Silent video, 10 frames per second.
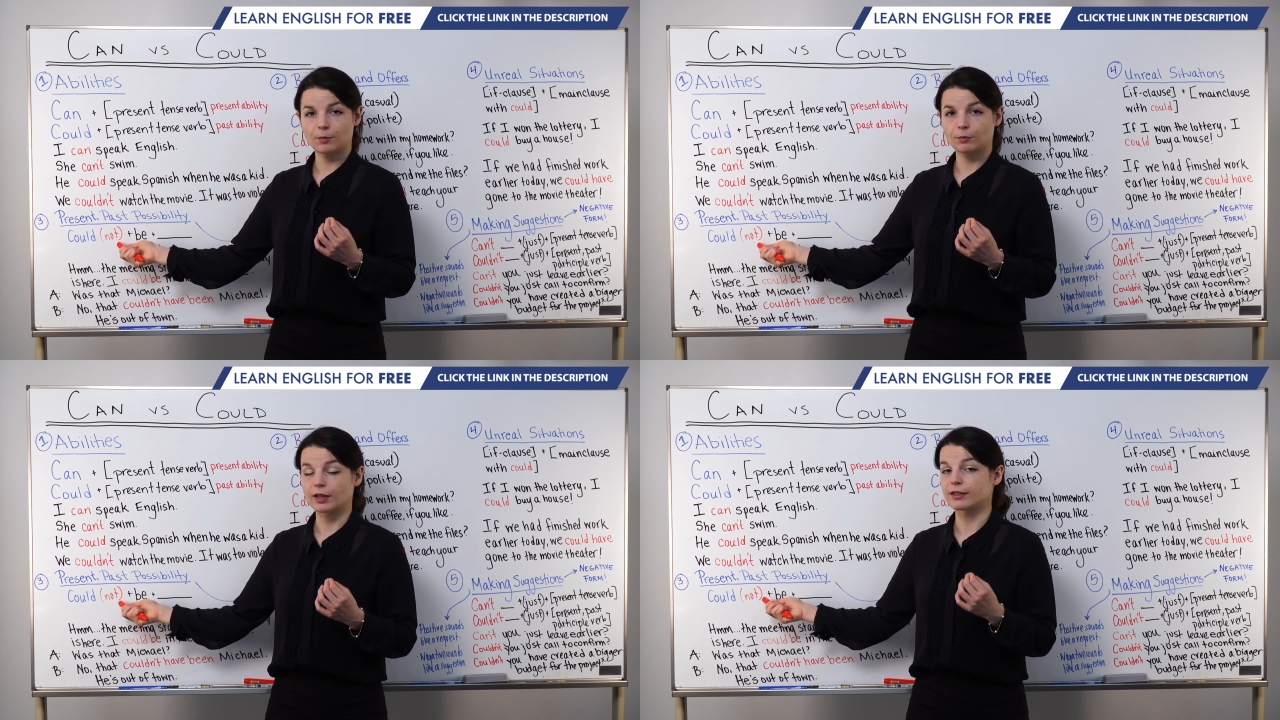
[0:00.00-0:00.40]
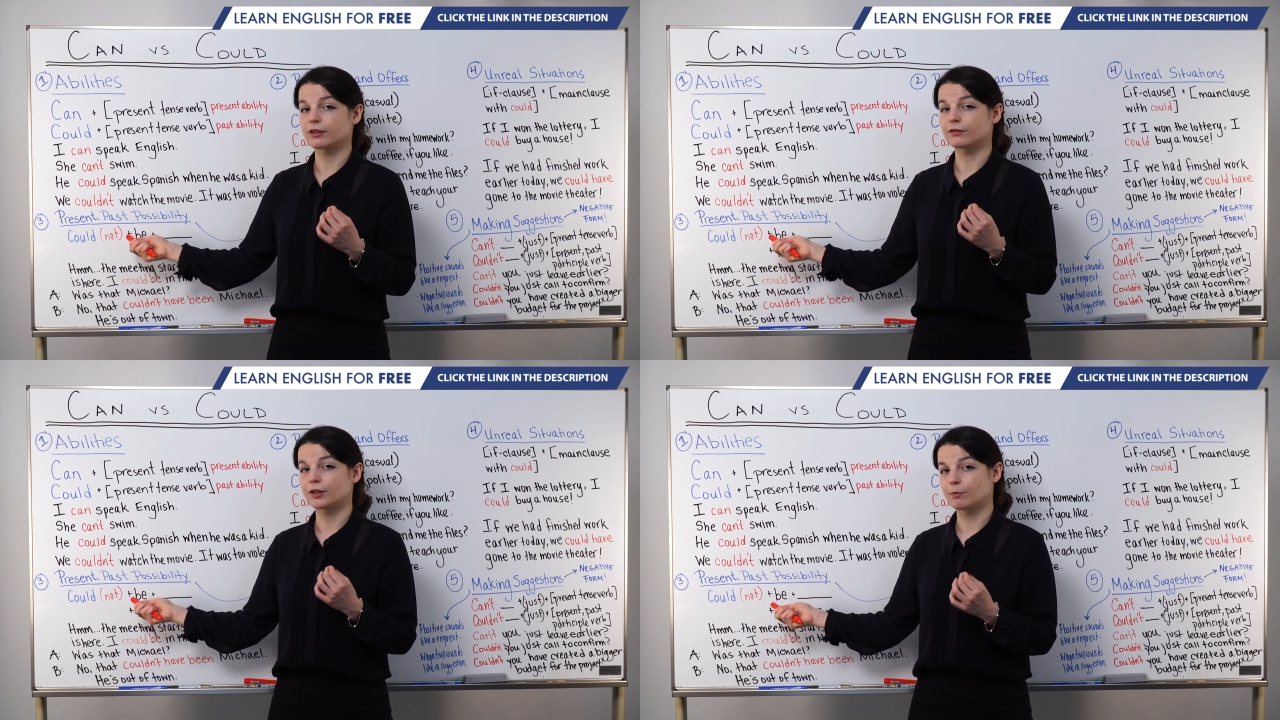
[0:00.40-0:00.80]
plus
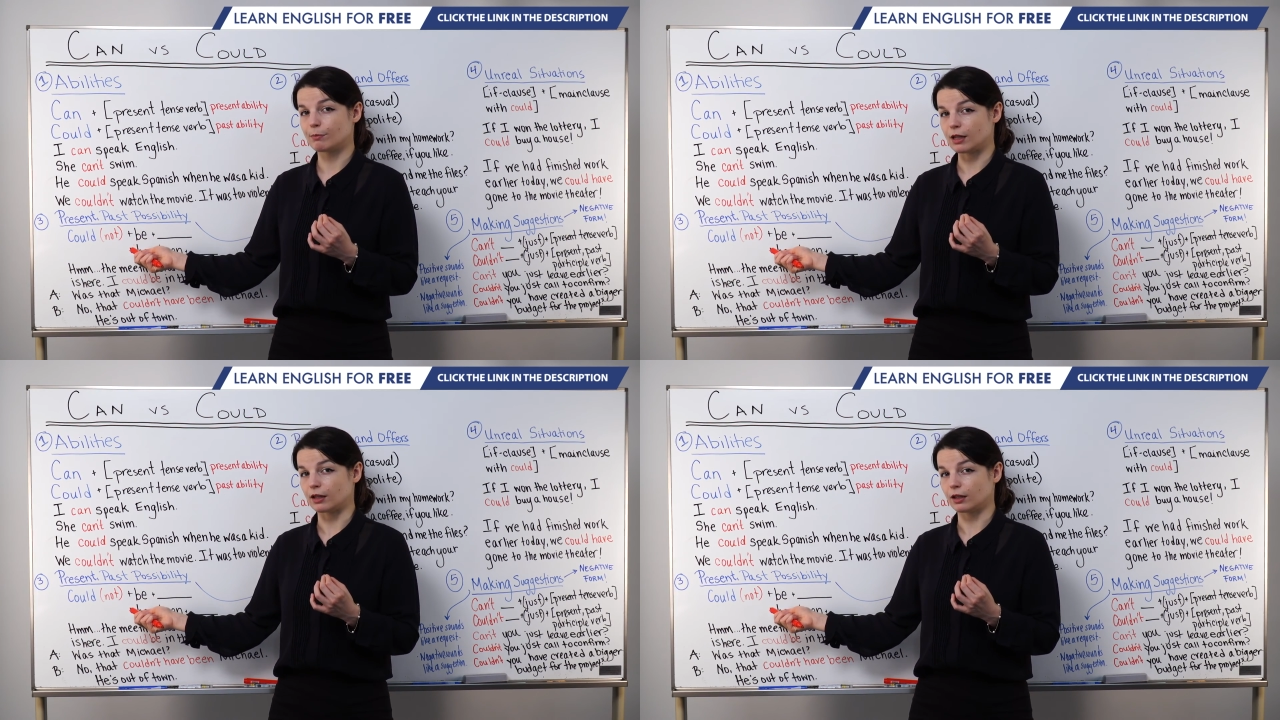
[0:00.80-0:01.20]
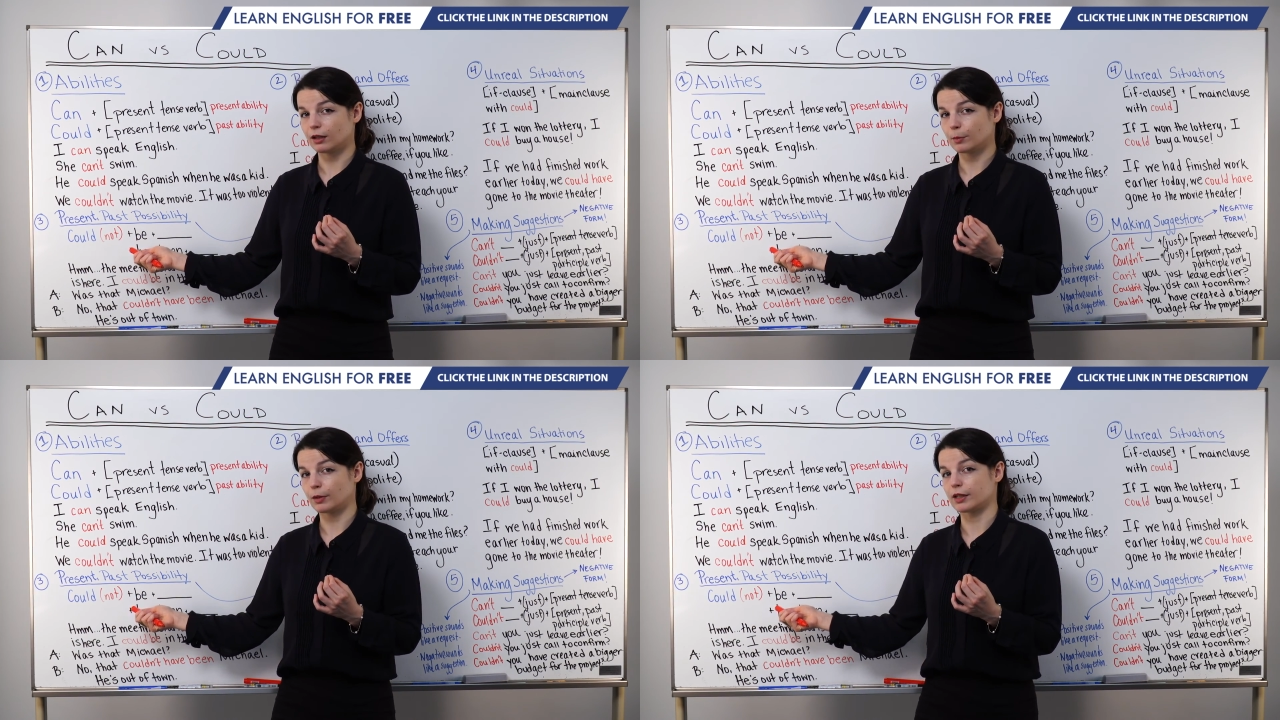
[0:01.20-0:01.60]
the verb be
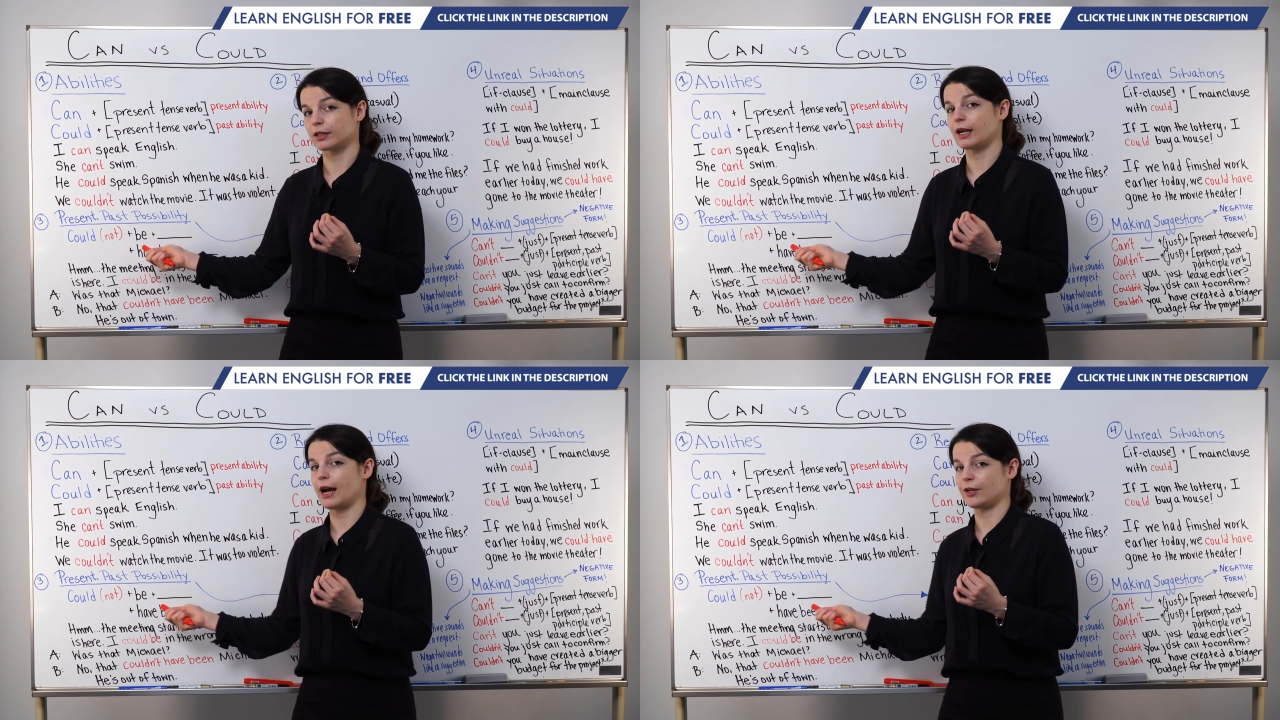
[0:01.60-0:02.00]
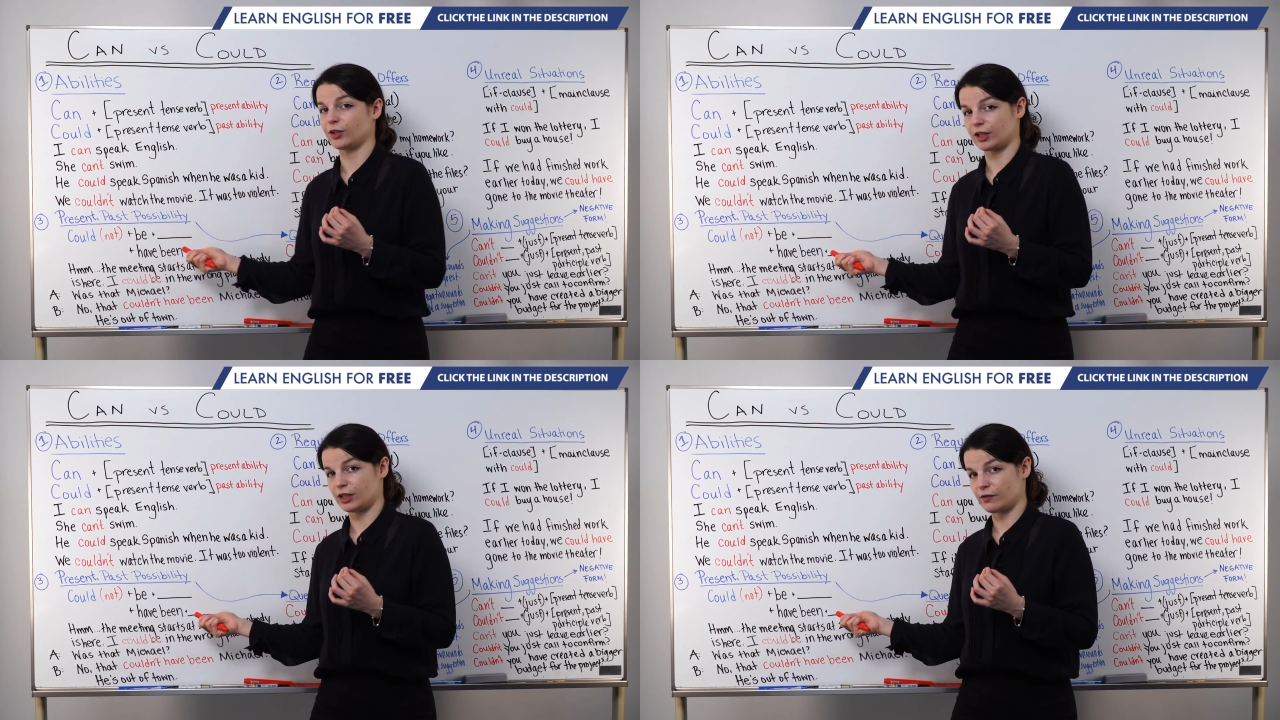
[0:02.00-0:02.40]
plus our
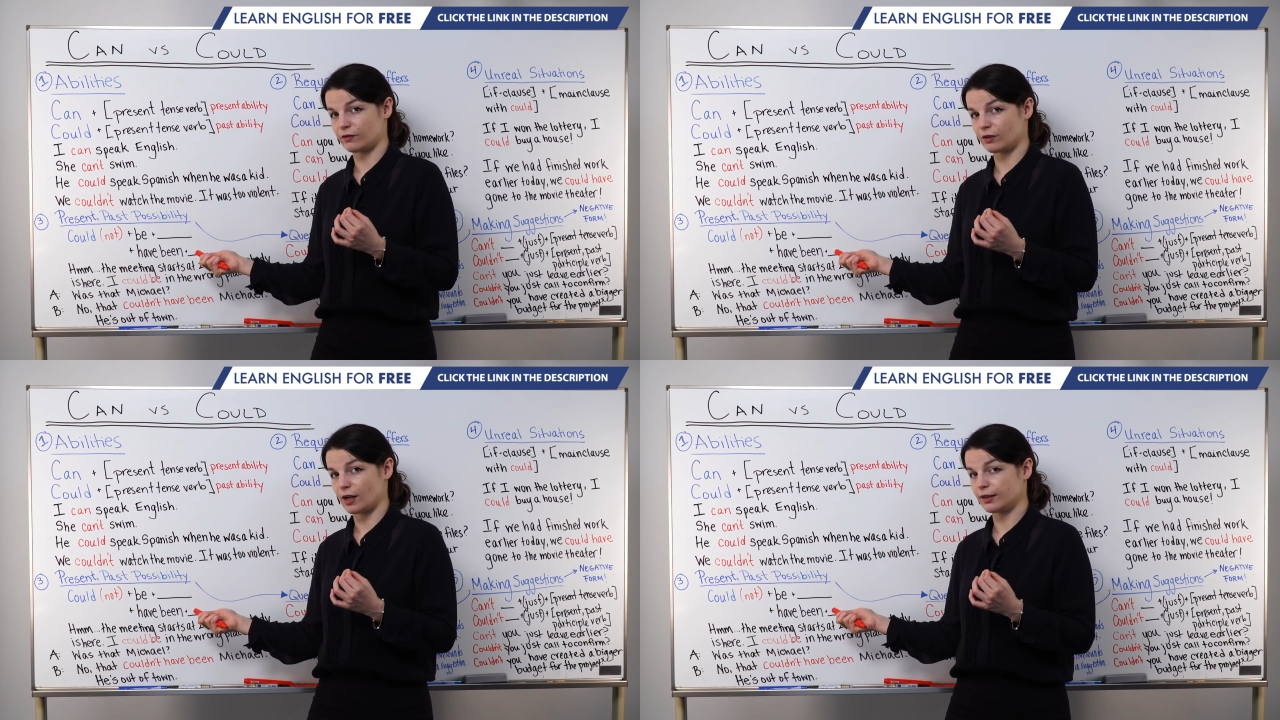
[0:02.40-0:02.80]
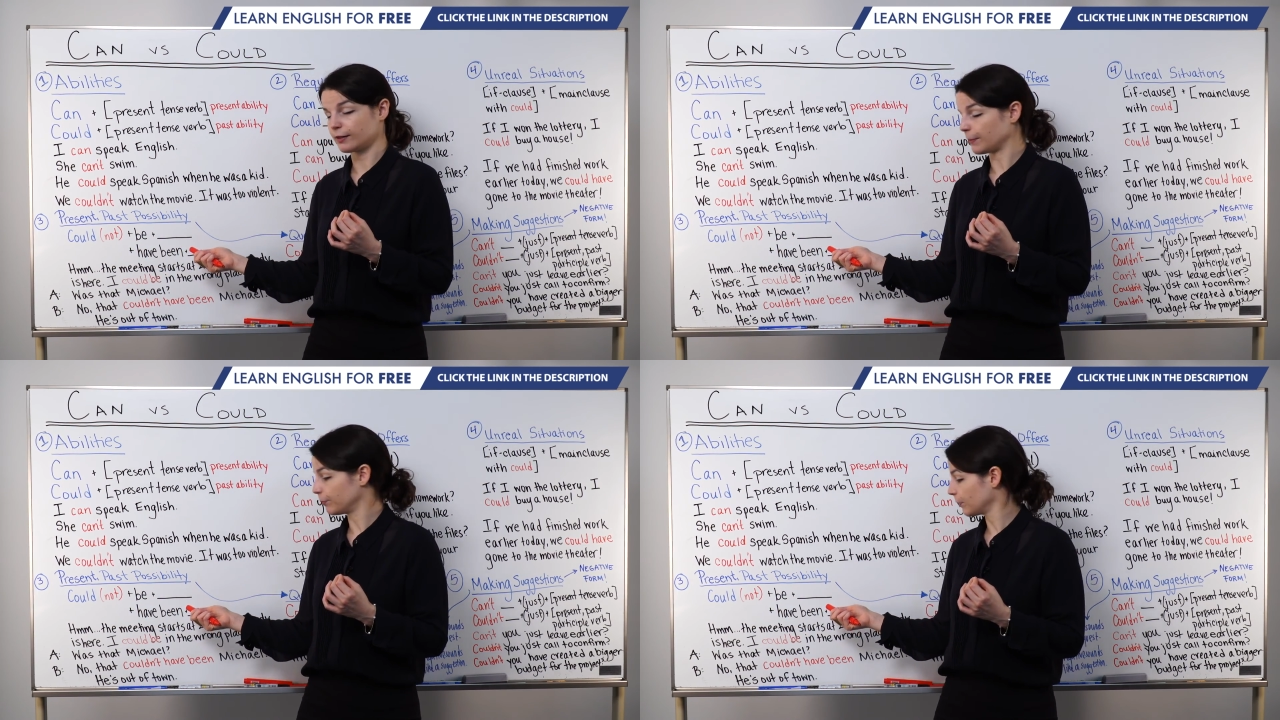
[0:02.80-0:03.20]
adjective phrase.